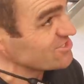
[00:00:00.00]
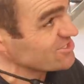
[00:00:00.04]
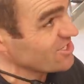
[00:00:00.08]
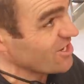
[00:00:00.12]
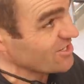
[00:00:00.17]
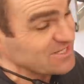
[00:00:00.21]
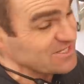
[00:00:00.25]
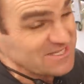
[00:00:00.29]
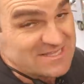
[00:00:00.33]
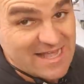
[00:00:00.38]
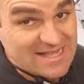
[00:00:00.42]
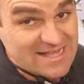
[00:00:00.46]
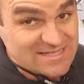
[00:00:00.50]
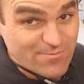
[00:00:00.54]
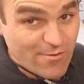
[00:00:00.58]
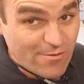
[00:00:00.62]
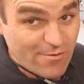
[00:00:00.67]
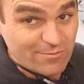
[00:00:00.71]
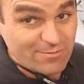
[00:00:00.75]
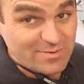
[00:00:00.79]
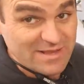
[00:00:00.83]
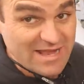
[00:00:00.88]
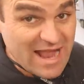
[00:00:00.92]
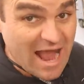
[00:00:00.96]
So I think that's
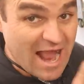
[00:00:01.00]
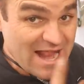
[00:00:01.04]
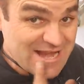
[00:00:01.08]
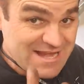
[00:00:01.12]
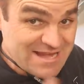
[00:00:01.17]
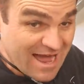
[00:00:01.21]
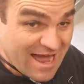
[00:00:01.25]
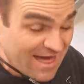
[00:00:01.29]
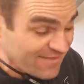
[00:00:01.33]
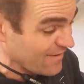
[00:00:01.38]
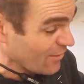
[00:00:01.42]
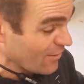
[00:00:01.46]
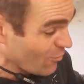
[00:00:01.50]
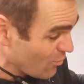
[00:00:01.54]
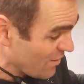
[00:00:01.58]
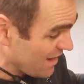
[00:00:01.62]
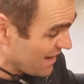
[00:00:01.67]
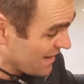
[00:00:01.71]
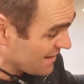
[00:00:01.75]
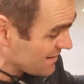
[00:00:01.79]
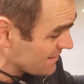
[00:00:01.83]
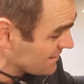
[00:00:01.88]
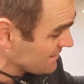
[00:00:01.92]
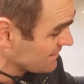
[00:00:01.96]
probably another
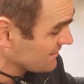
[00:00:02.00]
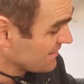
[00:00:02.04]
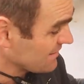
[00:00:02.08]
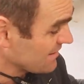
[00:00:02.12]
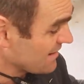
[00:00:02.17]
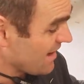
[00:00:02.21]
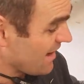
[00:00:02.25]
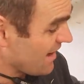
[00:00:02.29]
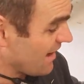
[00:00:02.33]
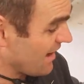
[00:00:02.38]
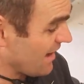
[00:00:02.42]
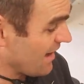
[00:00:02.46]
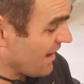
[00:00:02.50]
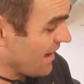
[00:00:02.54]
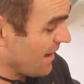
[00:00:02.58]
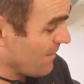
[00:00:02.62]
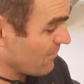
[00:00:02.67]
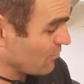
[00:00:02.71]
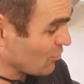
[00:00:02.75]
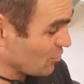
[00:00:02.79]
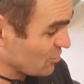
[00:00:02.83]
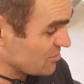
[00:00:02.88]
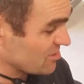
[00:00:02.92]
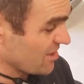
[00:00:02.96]
win.
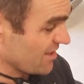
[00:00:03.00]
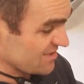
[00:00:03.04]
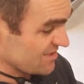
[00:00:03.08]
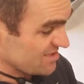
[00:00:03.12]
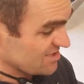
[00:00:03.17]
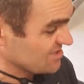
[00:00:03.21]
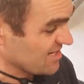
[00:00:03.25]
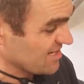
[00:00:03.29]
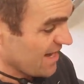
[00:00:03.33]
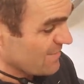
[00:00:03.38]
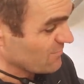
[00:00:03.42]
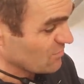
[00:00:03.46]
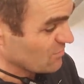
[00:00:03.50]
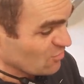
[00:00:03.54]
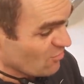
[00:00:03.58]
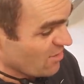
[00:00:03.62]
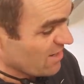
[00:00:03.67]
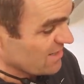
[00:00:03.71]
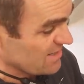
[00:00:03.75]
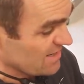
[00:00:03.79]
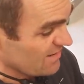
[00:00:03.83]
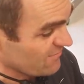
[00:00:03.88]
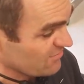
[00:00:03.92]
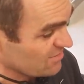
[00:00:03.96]
Looks like it's the same
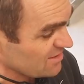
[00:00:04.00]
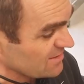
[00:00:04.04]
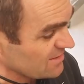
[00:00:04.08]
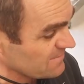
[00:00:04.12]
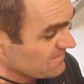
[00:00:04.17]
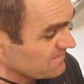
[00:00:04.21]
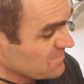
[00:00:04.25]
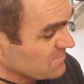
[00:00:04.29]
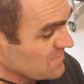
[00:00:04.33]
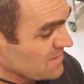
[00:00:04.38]
thread and everything.